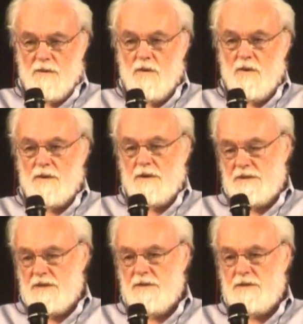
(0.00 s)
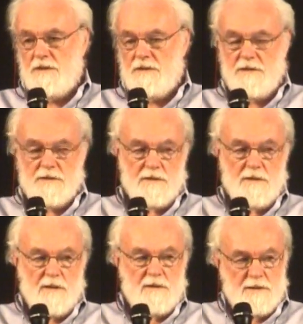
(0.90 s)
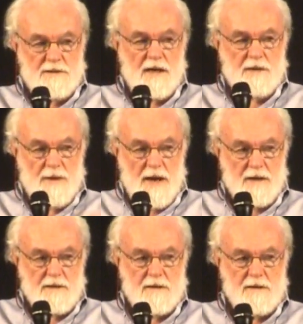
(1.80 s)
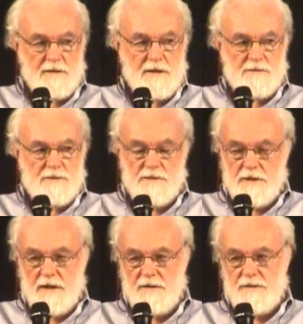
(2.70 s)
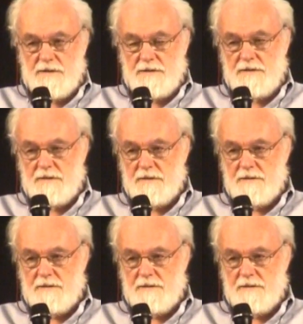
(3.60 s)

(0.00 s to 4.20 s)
or in some instances stayed back in their rural areas.